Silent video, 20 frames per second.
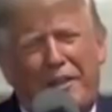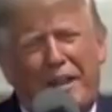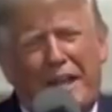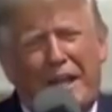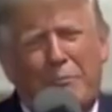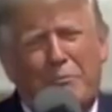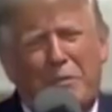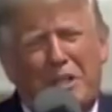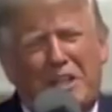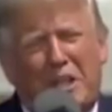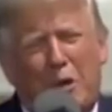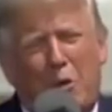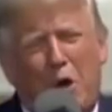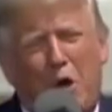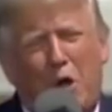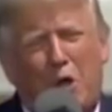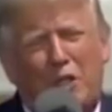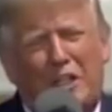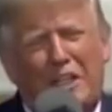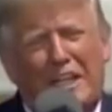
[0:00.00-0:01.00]
the outbreak.
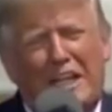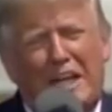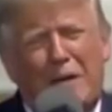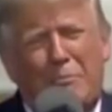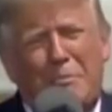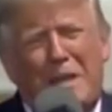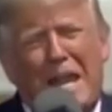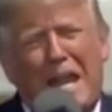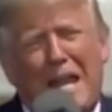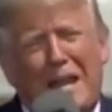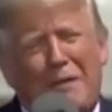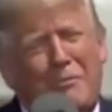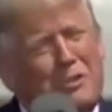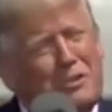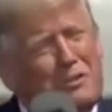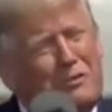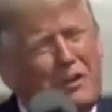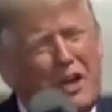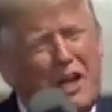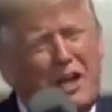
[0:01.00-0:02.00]
Ardern
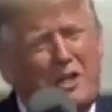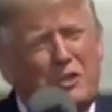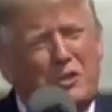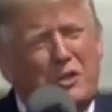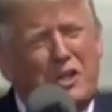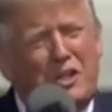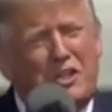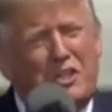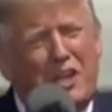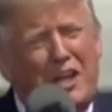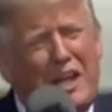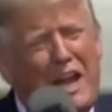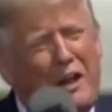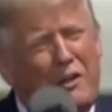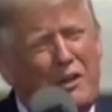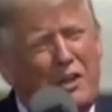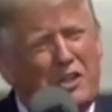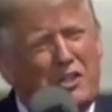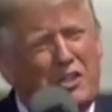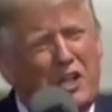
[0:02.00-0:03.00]
responded to Trump's
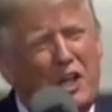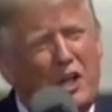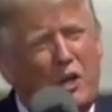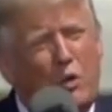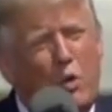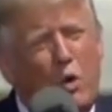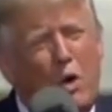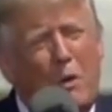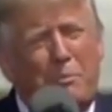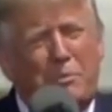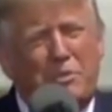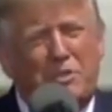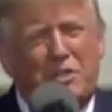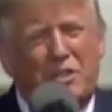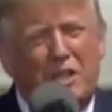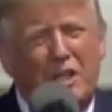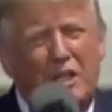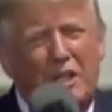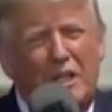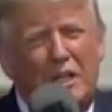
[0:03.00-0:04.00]
inaccurate and unwarranted
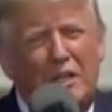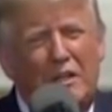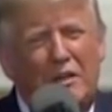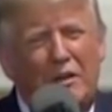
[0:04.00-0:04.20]
criticism.